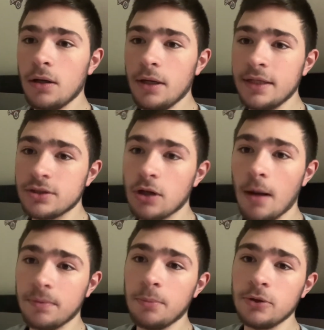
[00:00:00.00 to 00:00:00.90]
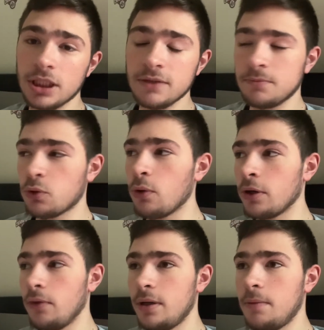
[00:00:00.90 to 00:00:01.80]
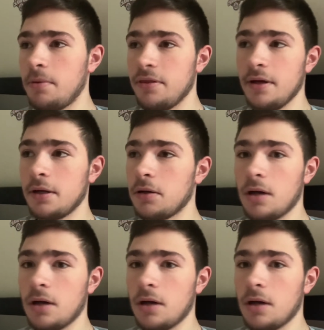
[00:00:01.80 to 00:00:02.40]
He stopped the Blue Jays from scoring a run. Pathetic.